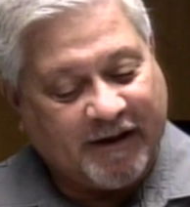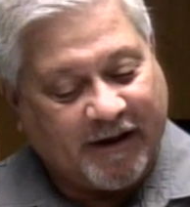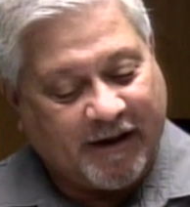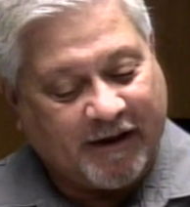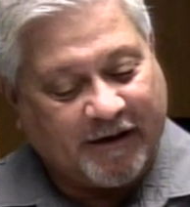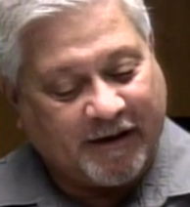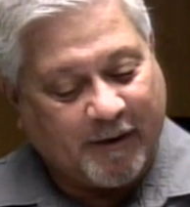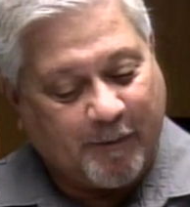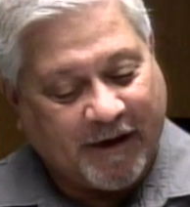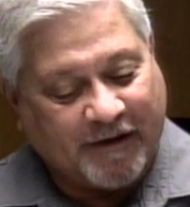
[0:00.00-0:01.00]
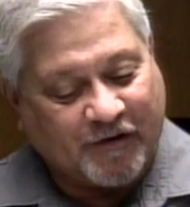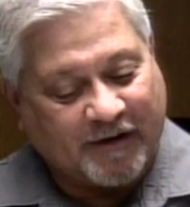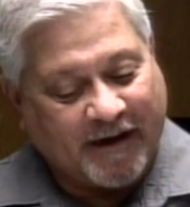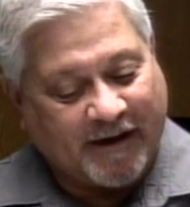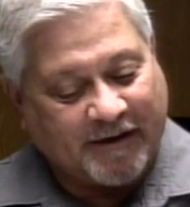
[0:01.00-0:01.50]
and
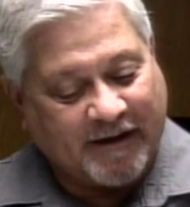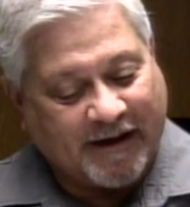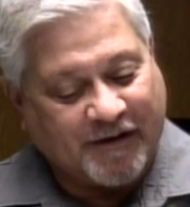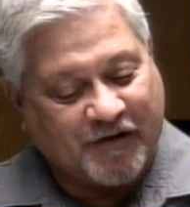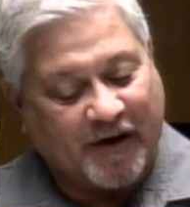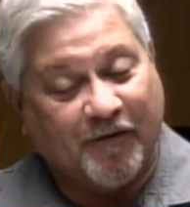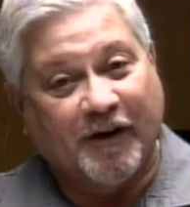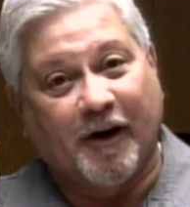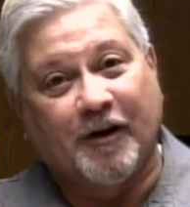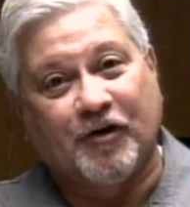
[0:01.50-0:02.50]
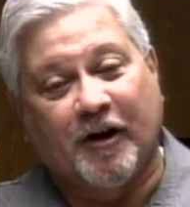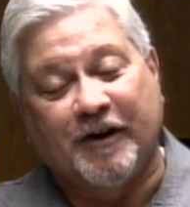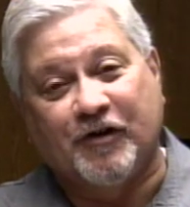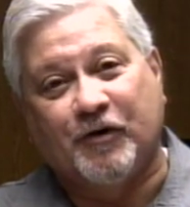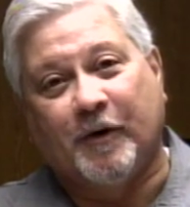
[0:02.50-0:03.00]
Benson had 97 yards on
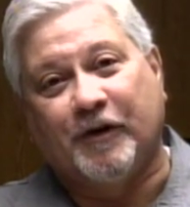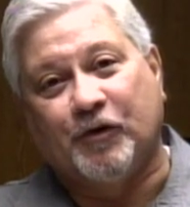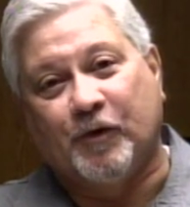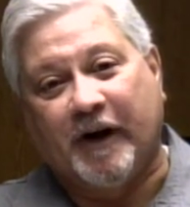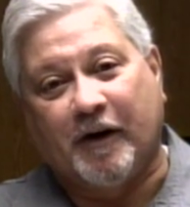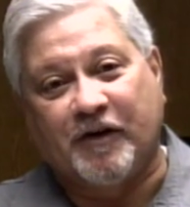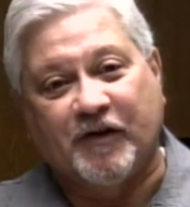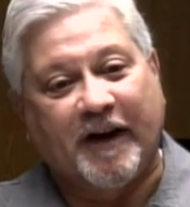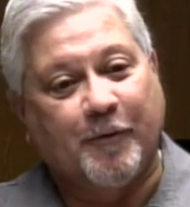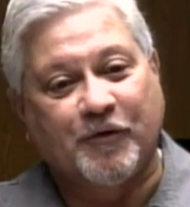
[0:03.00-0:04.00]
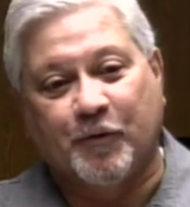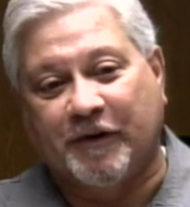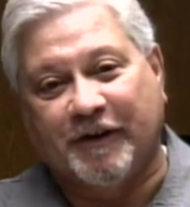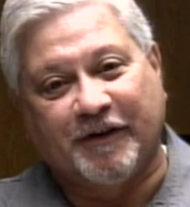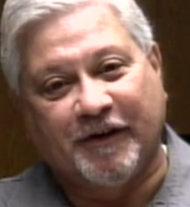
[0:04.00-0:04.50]
his 22 carries, and that was
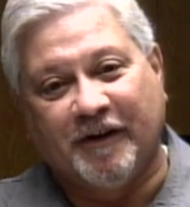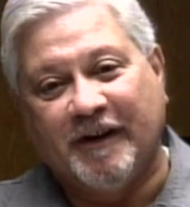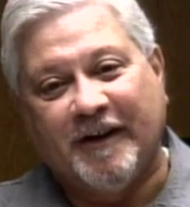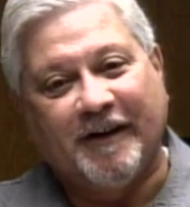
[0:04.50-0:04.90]
what they did.